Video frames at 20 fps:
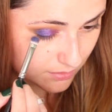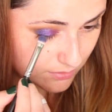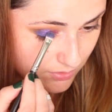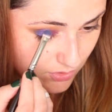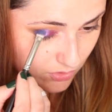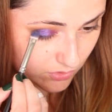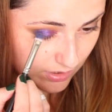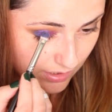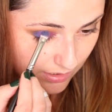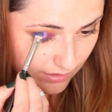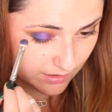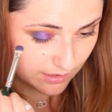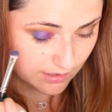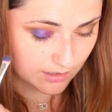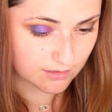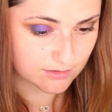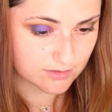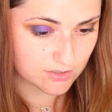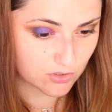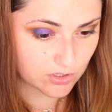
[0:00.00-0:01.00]
so
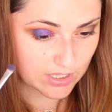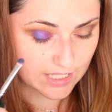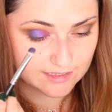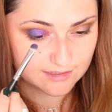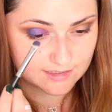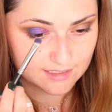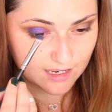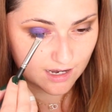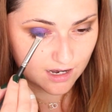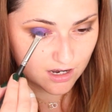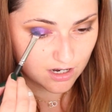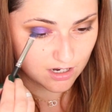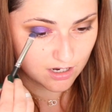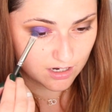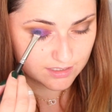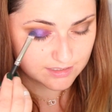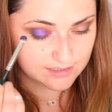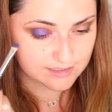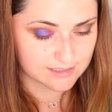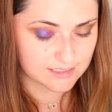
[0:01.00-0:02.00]
that they
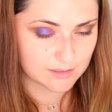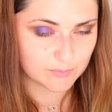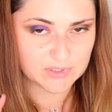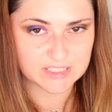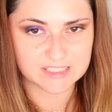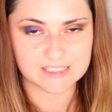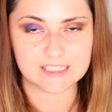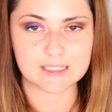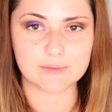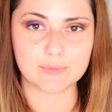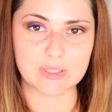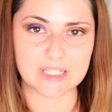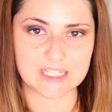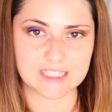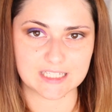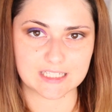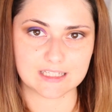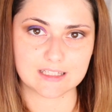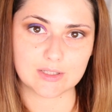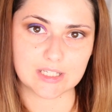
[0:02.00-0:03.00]
are seamlessly
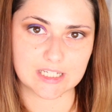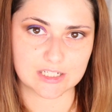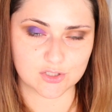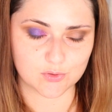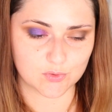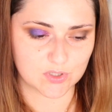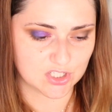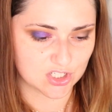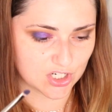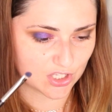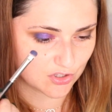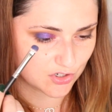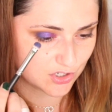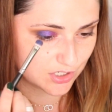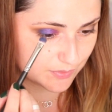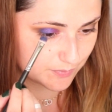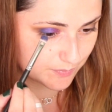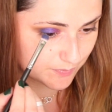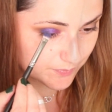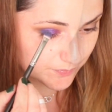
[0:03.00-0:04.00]
blended into each other.